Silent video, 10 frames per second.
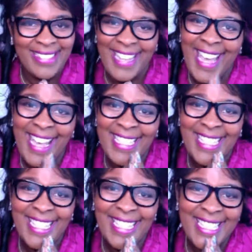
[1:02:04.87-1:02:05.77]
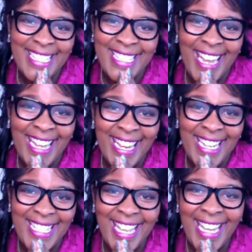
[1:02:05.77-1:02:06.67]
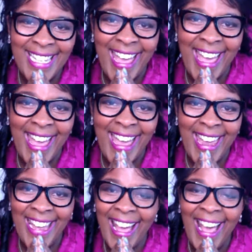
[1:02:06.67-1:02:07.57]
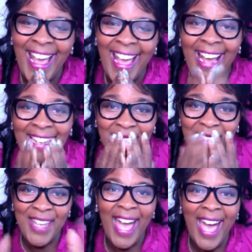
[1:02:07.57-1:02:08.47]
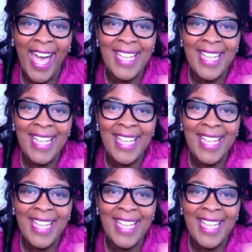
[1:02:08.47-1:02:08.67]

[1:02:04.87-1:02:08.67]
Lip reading: I'll see you this time next Sunday. I love you guys.